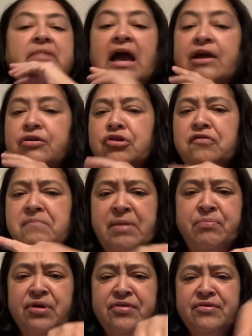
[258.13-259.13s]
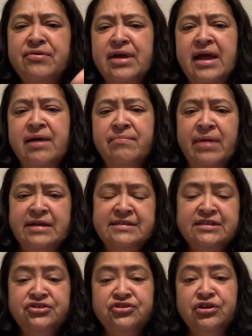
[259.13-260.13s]
don't know if my brother and my
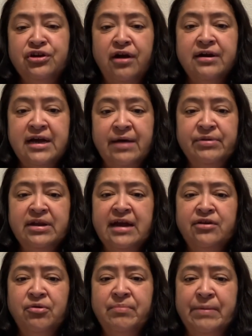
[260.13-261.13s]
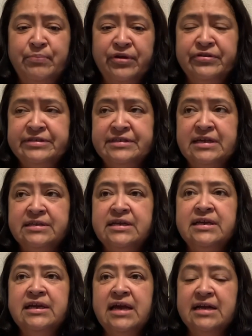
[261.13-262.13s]
sister-in-law are coming. I know my brother said
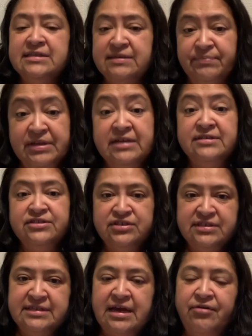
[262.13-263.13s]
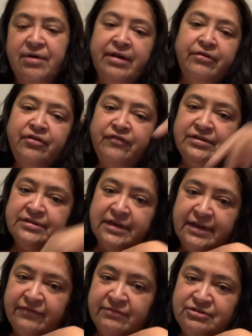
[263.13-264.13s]
that he had some things to sell. I don't know if he's
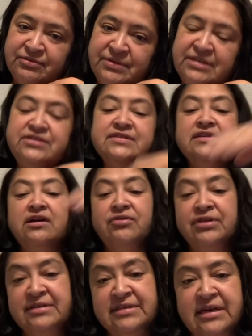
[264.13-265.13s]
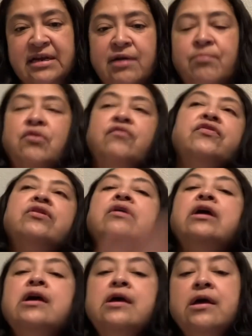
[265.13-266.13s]
going to give them to me to sell or he's going to come over.
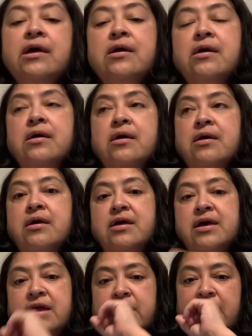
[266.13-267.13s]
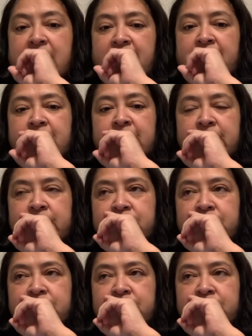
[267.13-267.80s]
And I